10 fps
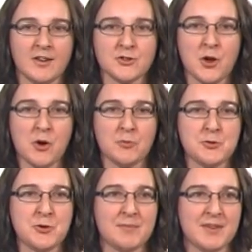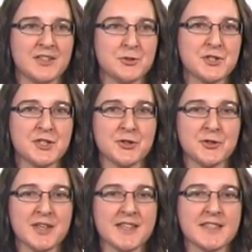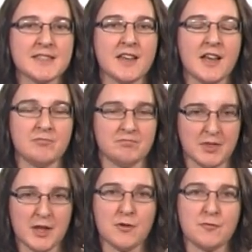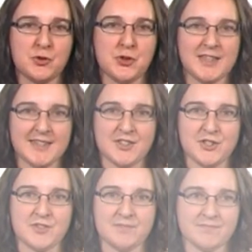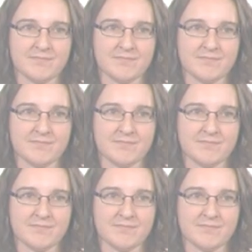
So I hope you keep interested in this, and thank you for your attention.